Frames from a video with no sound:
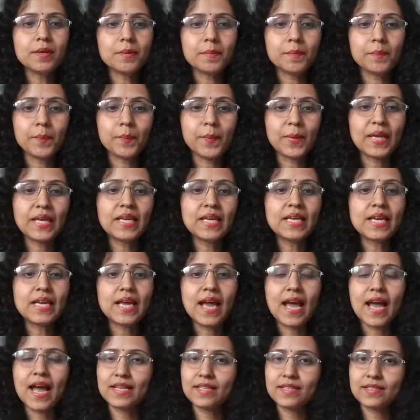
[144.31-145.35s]
mean,
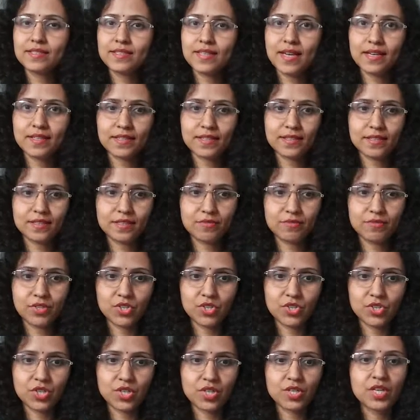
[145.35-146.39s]
and standard
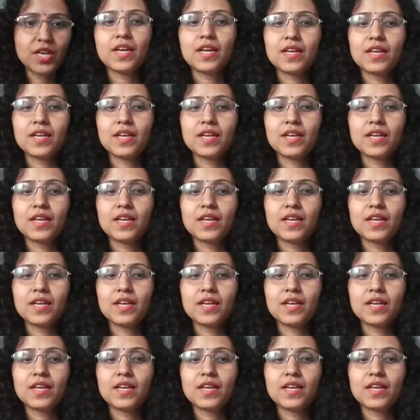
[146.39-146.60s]
deviation.